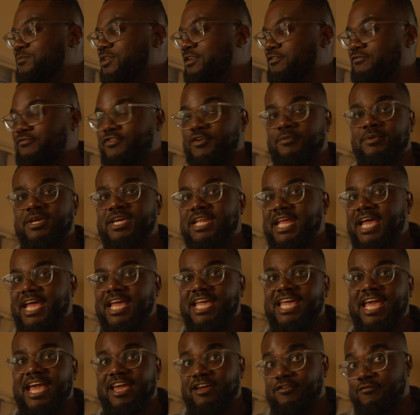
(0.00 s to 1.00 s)
filming in
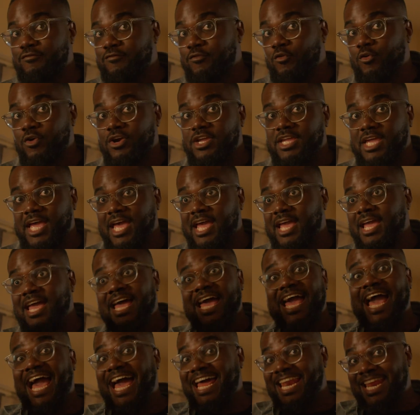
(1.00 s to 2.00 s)
8K and 4K,
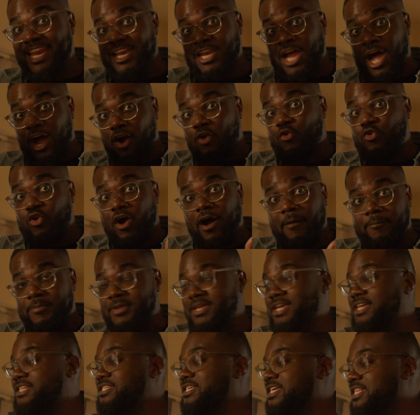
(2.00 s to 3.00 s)
and it not cropping
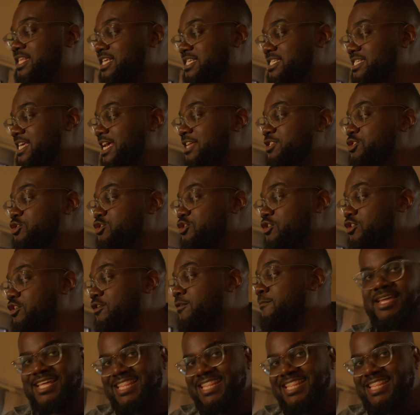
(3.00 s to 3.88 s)
into the sensor.